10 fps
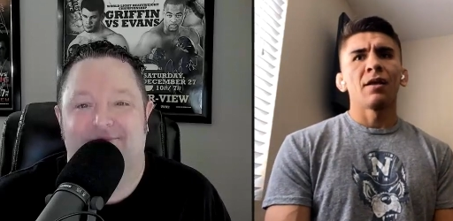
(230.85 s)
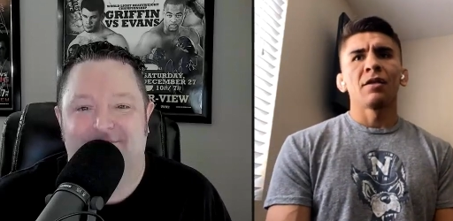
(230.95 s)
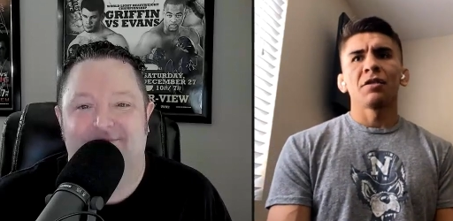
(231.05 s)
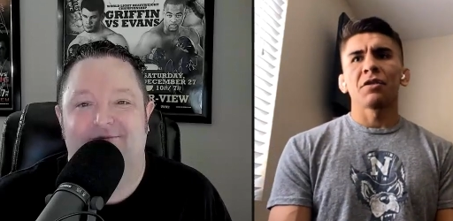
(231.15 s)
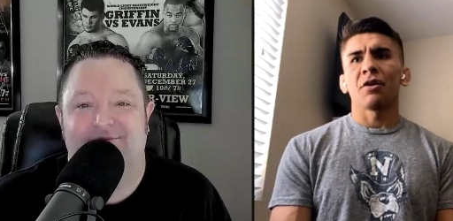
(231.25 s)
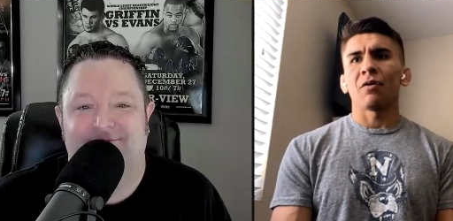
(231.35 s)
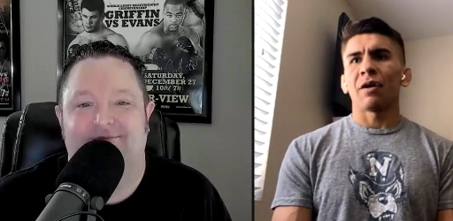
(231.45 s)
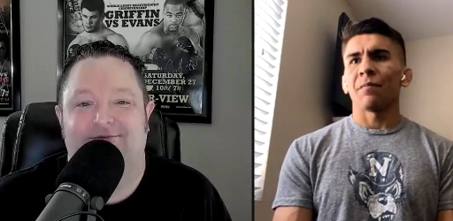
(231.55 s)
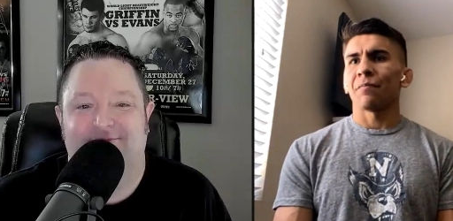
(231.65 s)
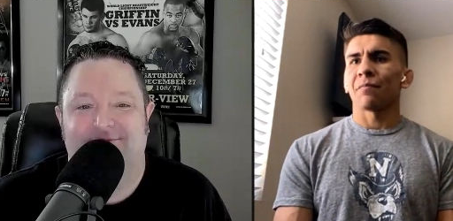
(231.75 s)
Speaker 1: Mm-hmm. So
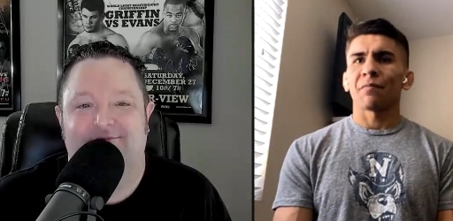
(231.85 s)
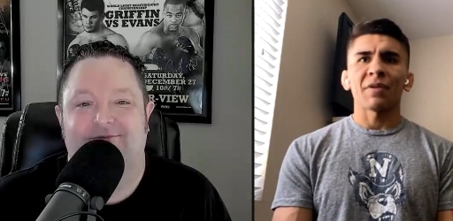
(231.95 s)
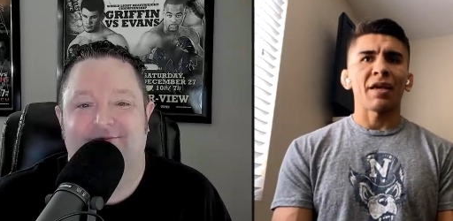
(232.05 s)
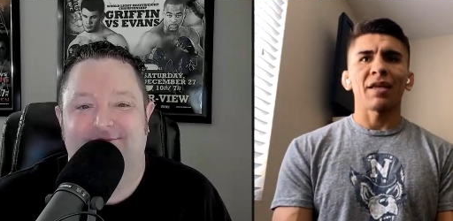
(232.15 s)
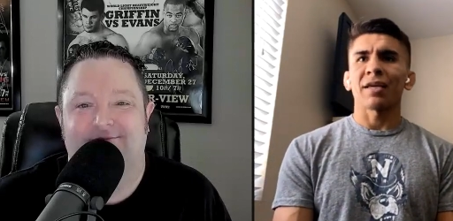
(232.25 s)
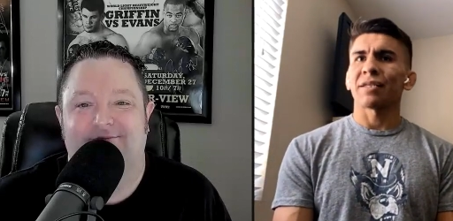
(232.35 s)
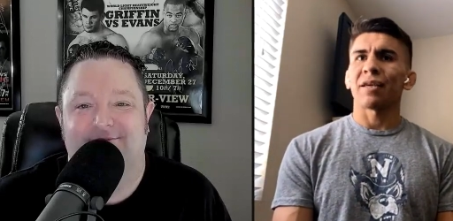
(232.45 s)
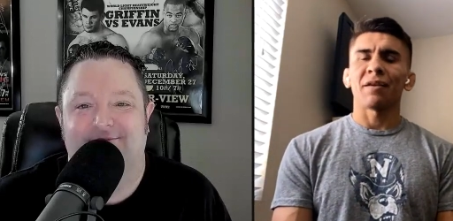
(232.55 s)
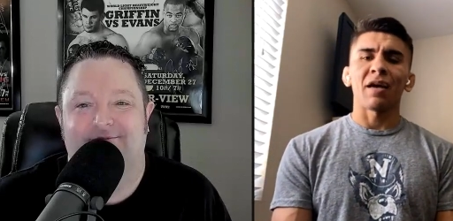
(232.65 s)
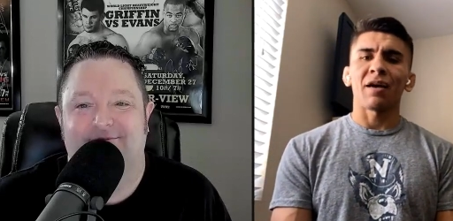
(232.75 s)
um, yeah, like I
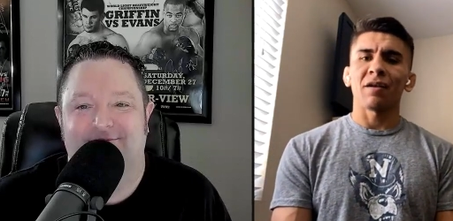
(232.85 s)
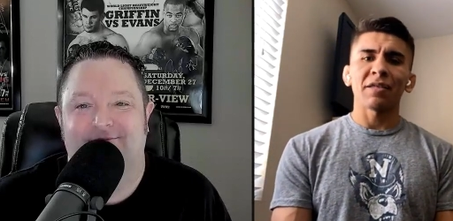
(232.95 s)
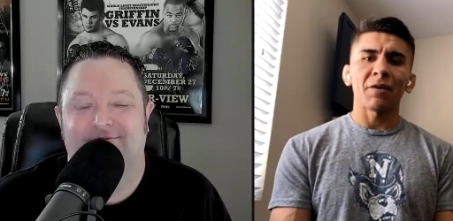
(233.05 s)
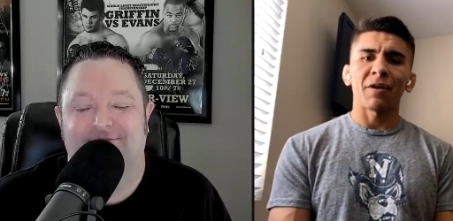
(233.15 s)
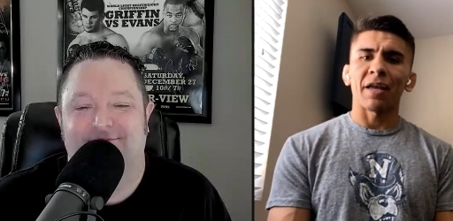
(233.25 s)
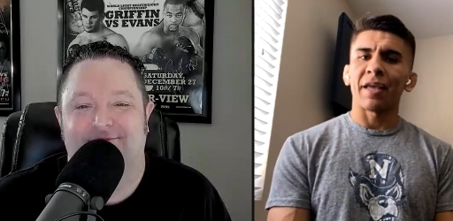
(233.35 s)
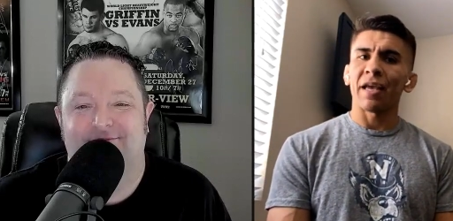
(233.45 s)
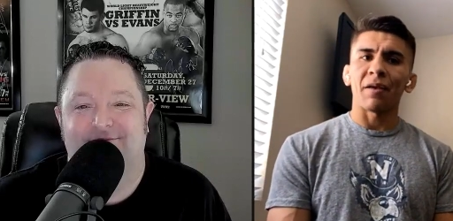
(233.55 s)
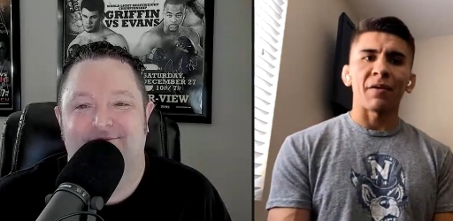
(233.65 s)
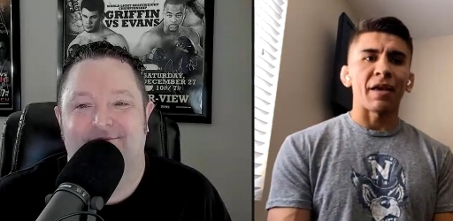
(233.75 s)
said, I- will take what I can
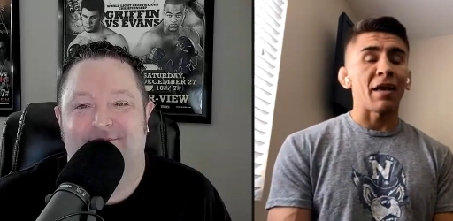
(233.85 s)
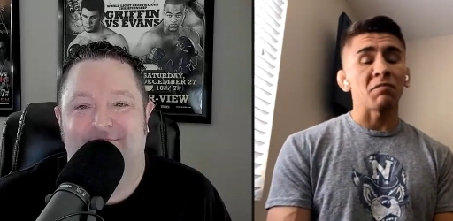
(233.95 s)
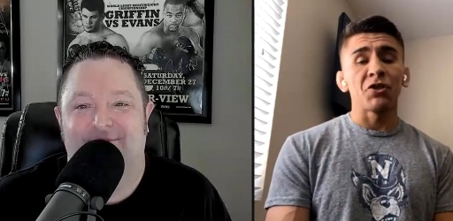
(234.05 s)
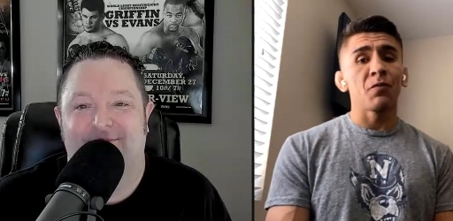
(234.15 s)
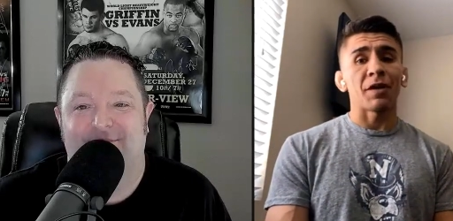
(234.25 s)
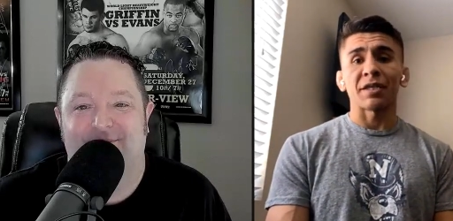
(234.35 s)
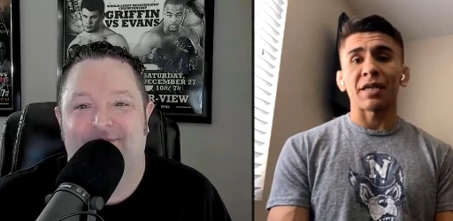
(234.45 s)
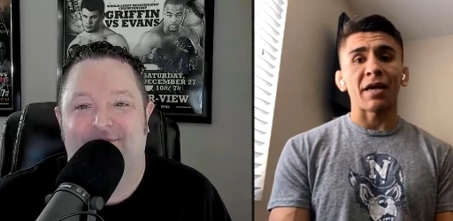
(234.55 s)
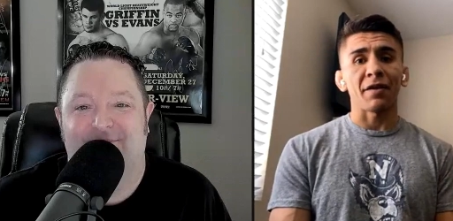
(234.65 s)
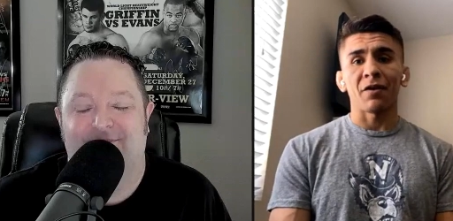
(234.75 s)
get, and I'm super
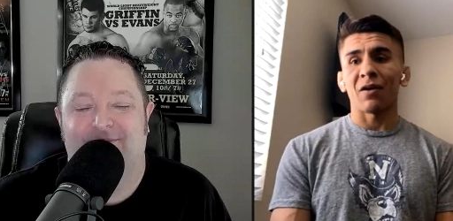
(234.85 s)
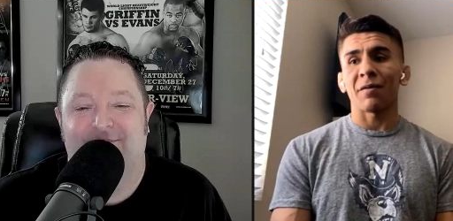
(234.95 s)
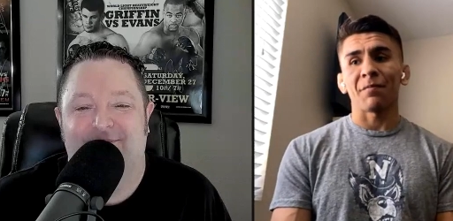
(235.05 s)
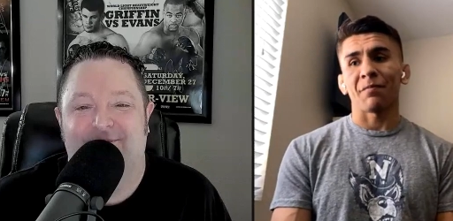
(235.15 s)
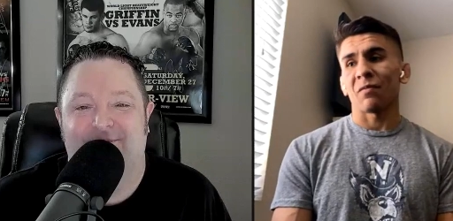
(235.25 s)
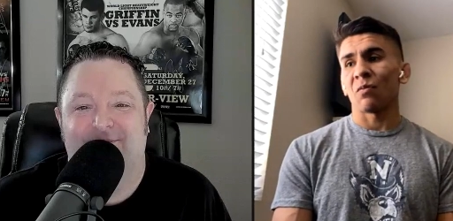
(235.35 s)
excited though. I'm